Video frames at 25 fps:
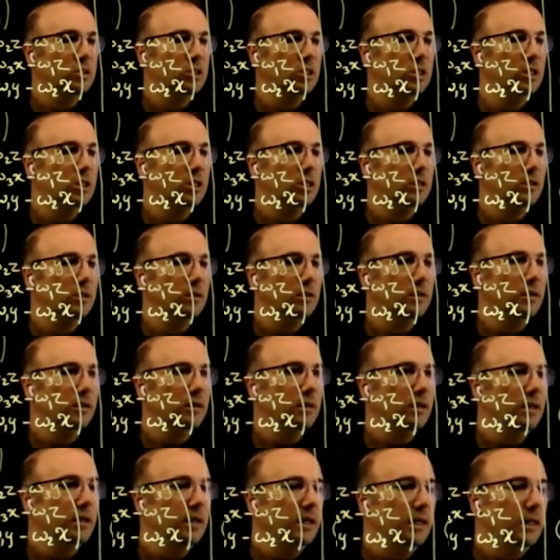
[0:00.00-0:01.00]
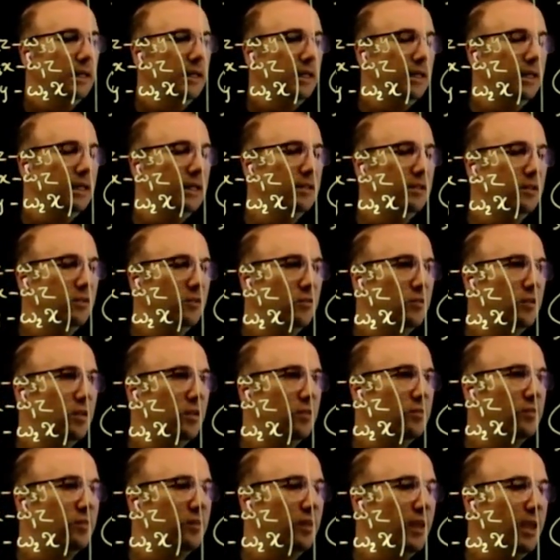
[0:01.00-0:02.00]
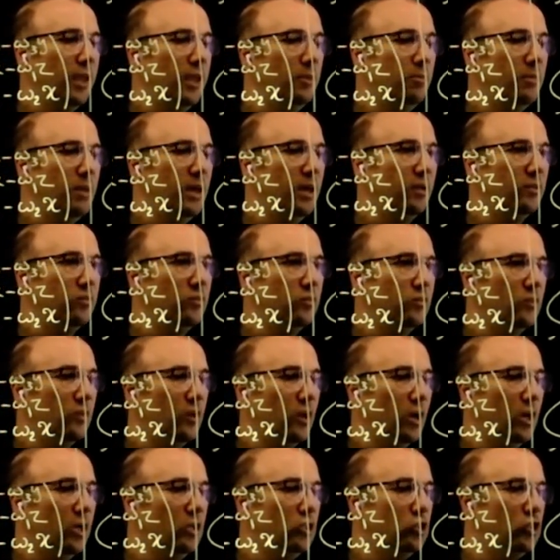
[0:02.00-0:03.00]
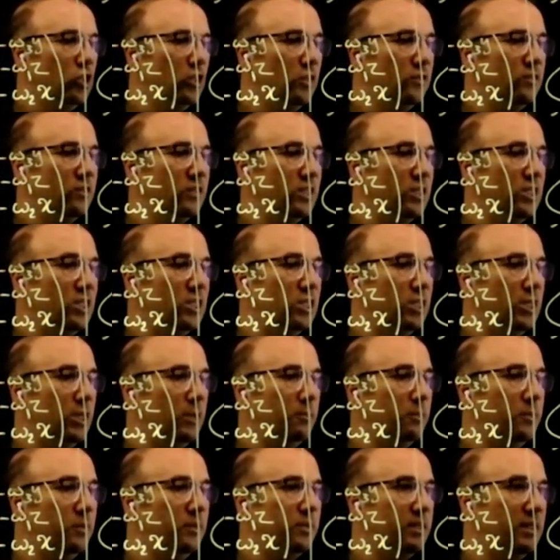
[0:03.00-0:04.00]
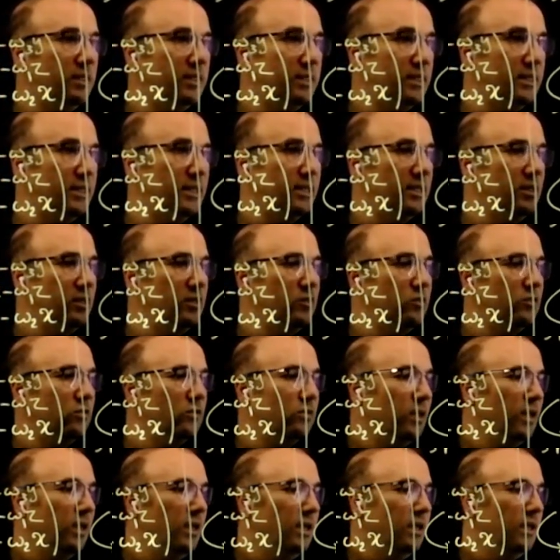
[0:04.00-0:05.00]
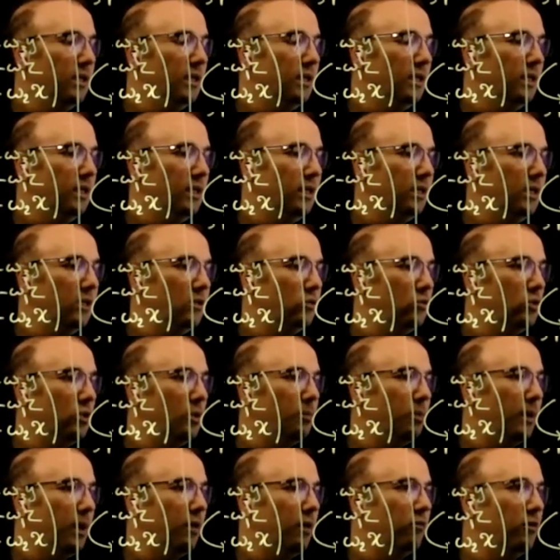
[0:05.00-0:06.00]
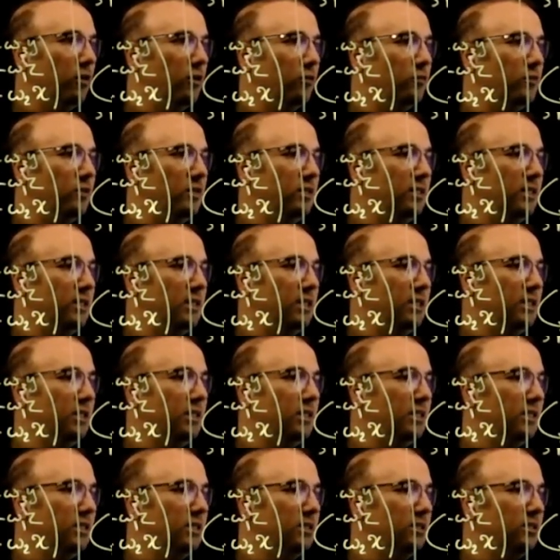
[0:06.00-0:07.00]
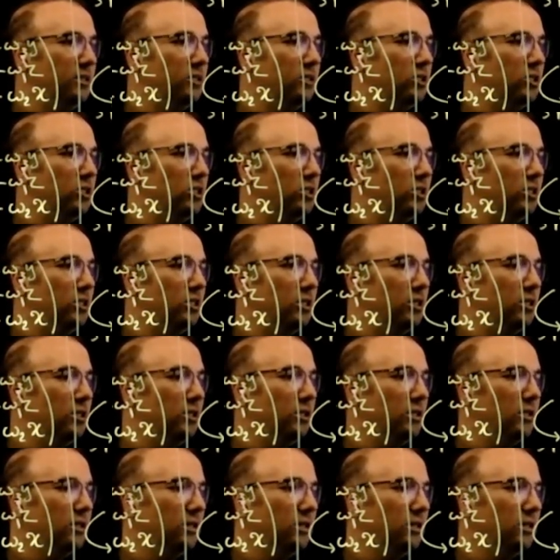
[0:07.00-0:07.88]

it is the same as, I just keep these, e to the power of dt.